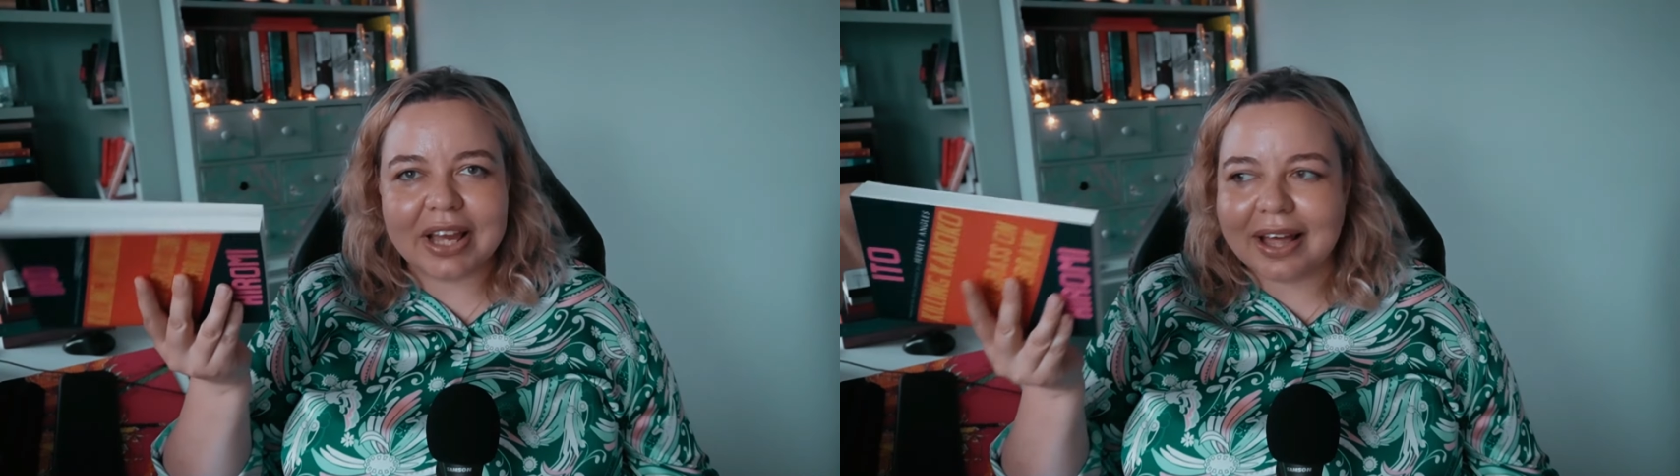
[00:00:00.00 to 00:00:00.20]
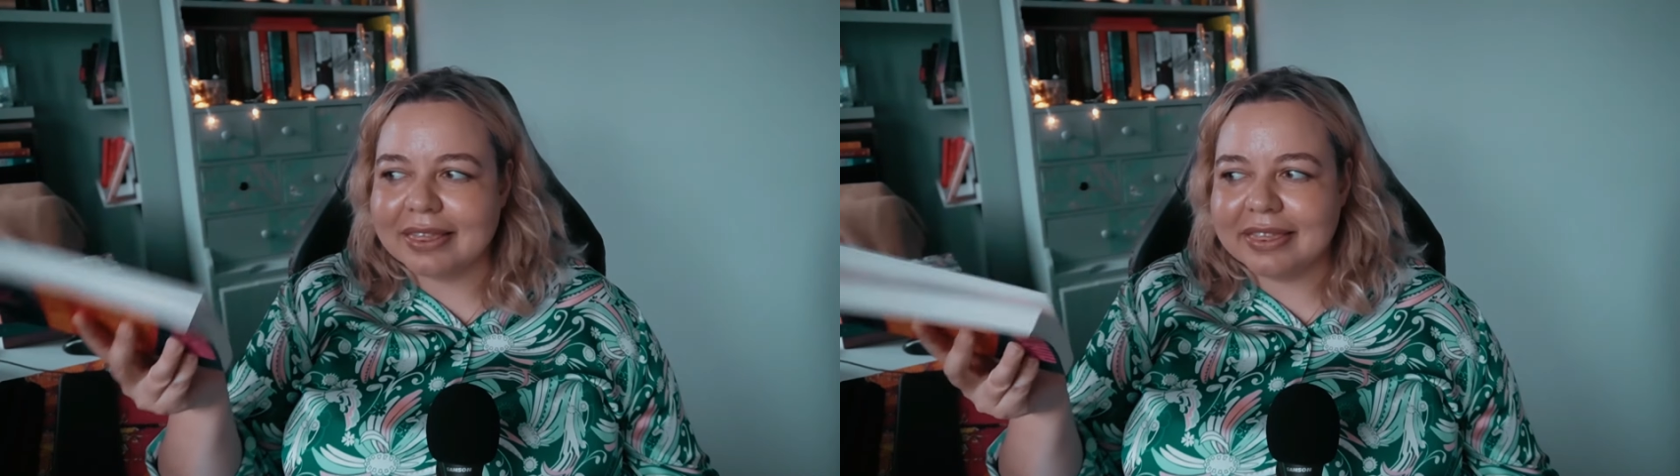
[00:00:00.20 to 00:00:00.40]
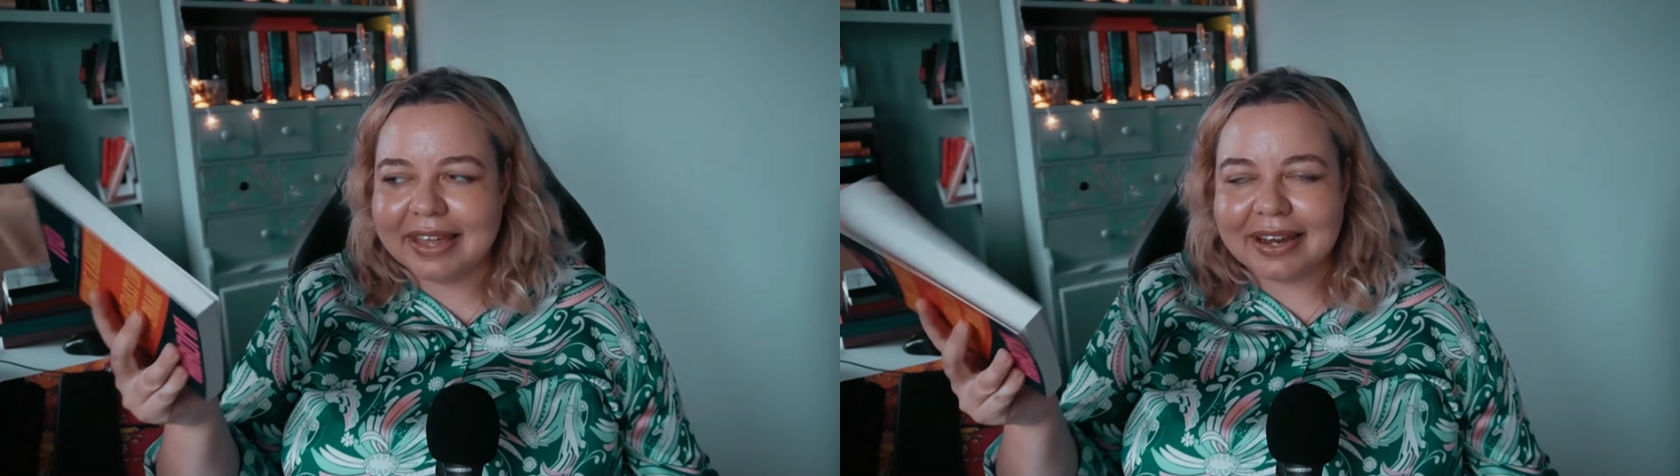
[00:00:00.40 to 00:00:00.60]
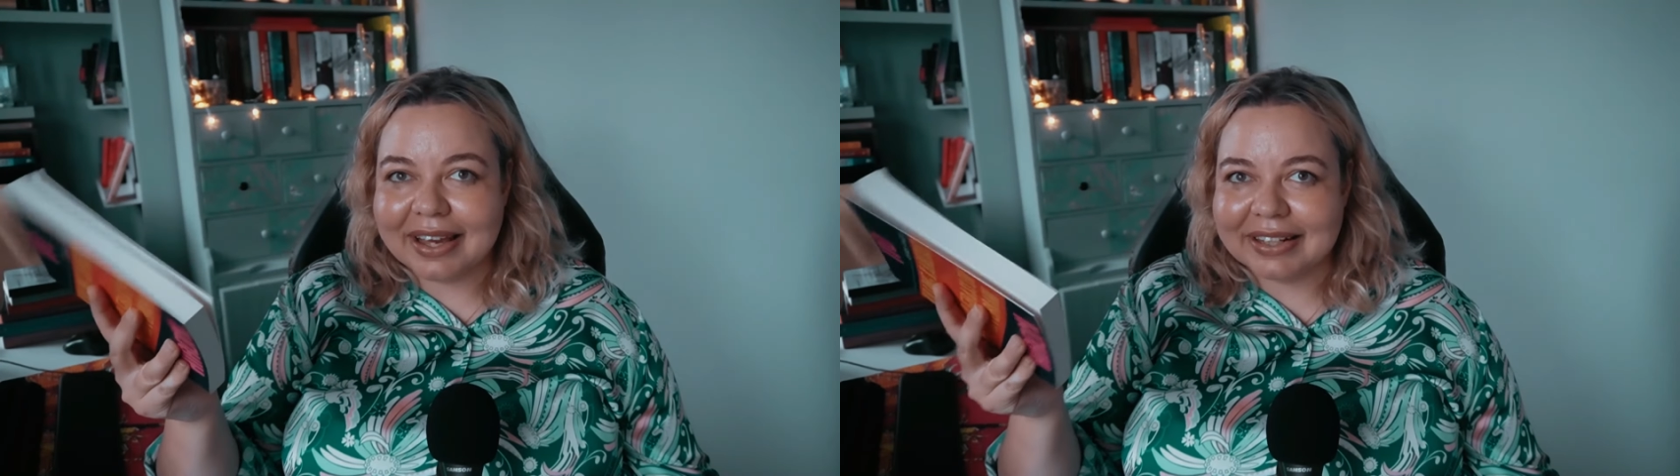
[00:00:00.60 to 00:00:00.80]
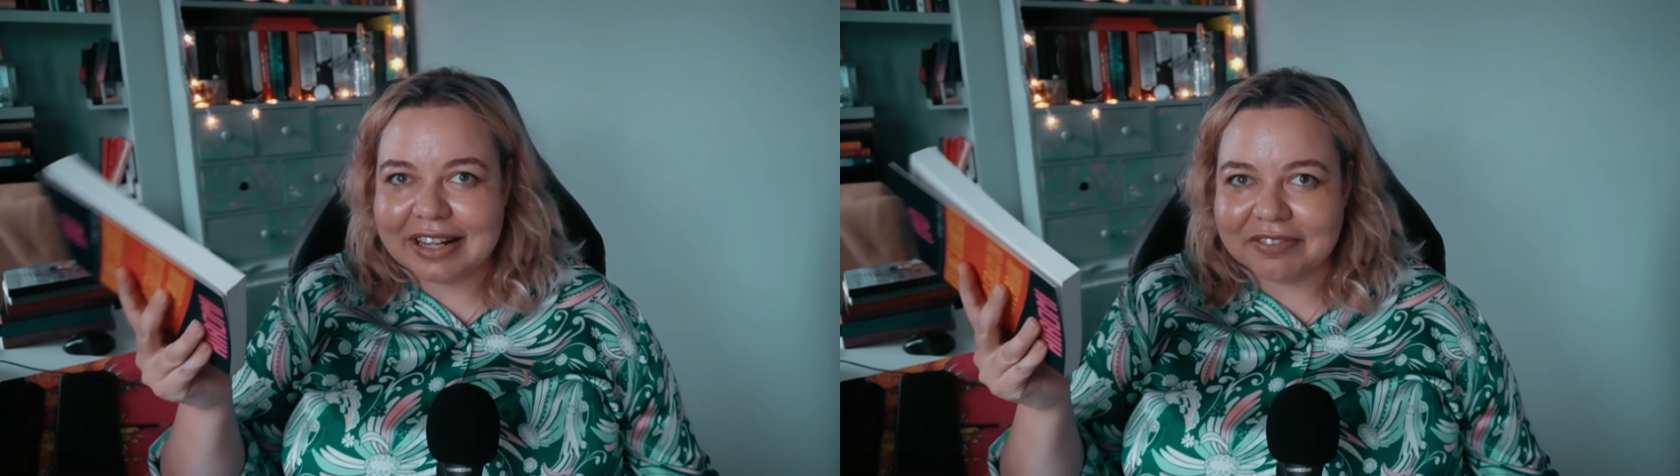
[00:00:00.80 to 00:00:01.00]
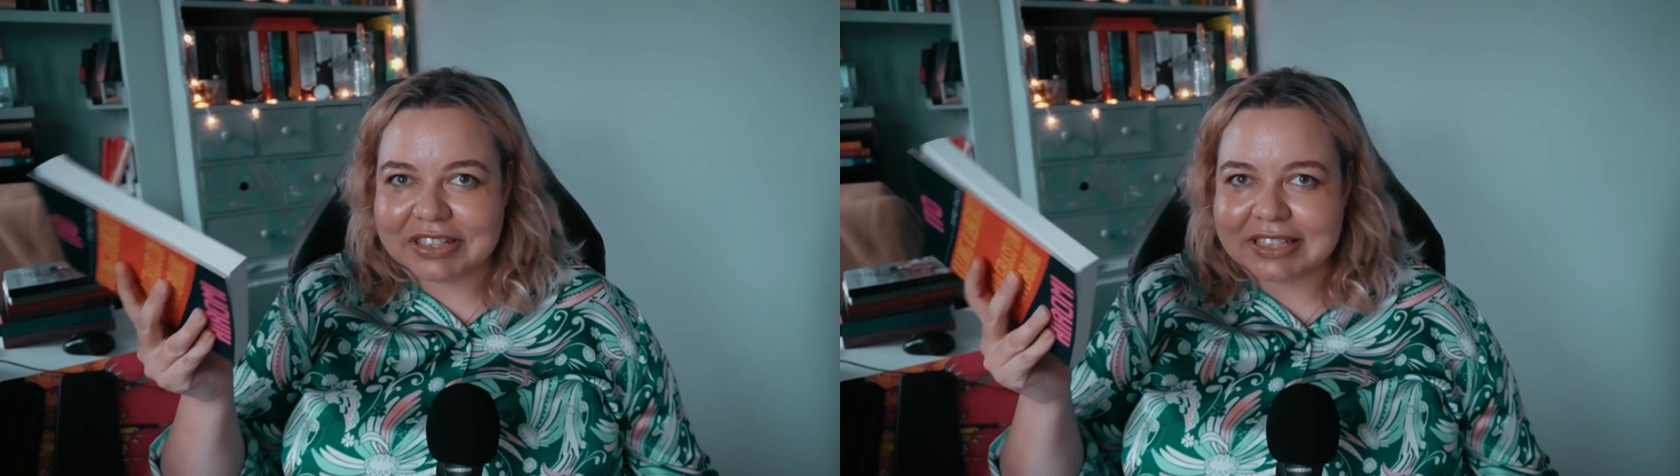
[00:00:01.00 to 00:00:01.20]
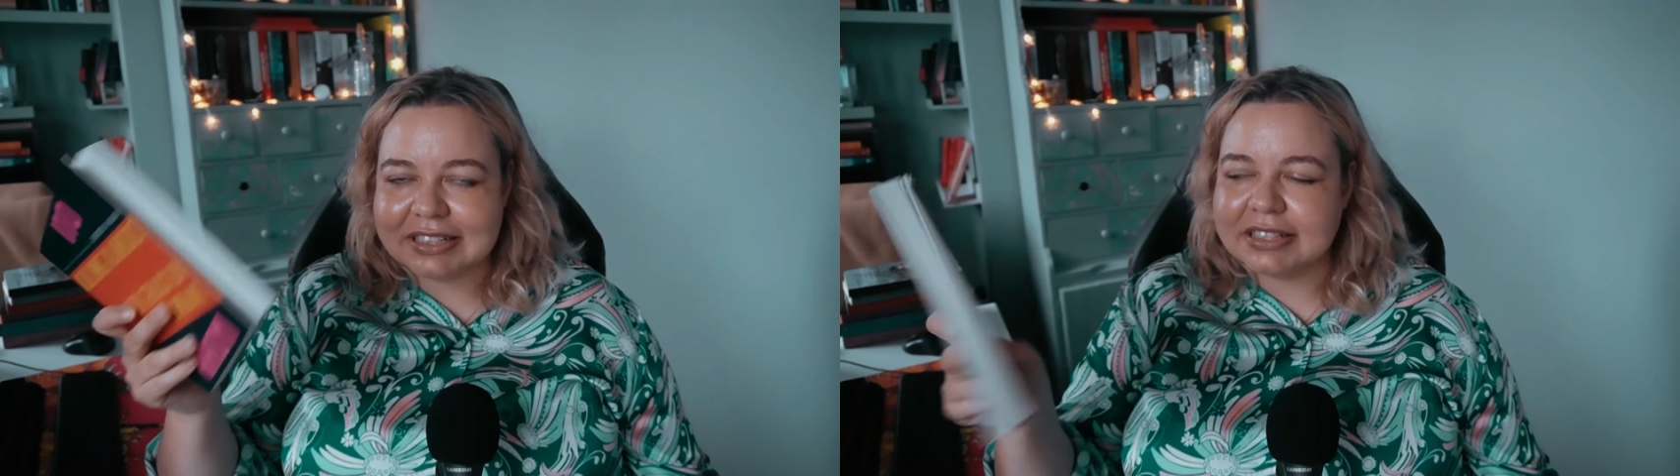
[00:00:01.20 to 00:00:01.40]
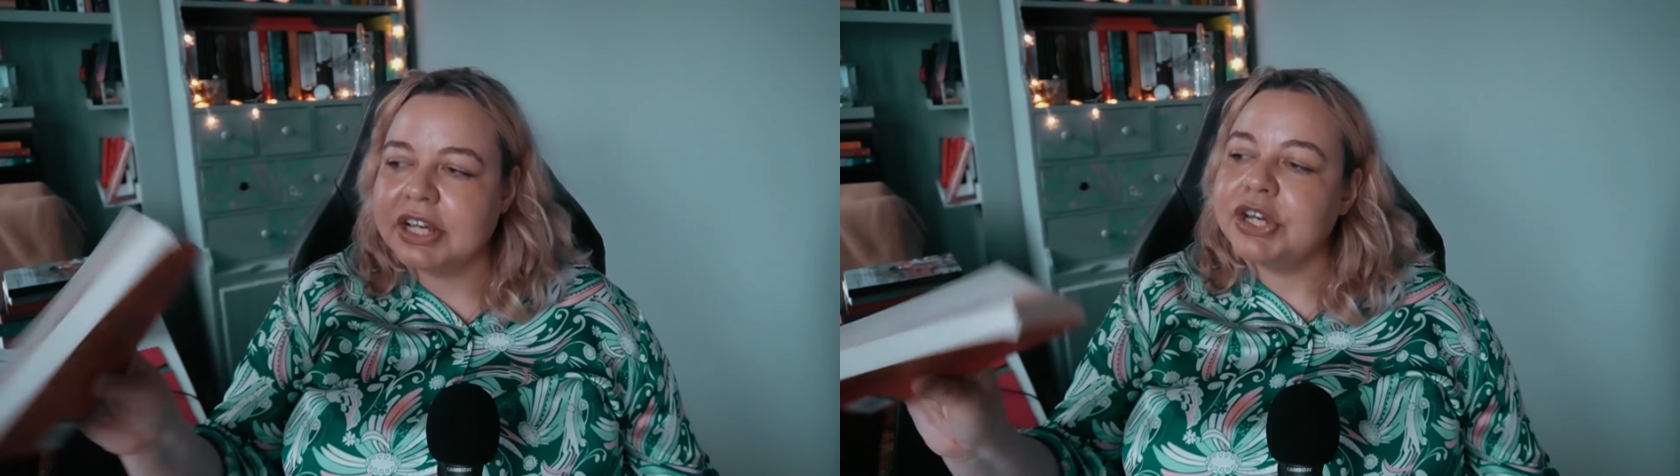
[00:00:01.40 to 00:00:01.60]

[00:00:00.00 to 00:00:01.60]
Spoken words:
and then I never did.